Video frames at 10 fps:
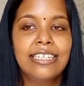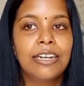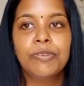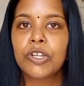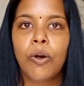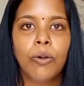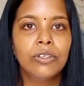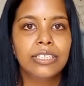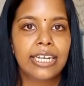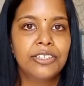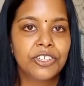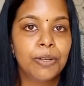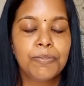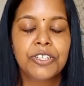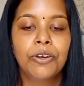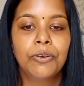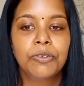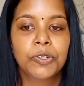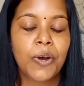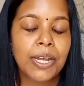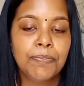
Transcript: And it was a whole day trip, so it was quite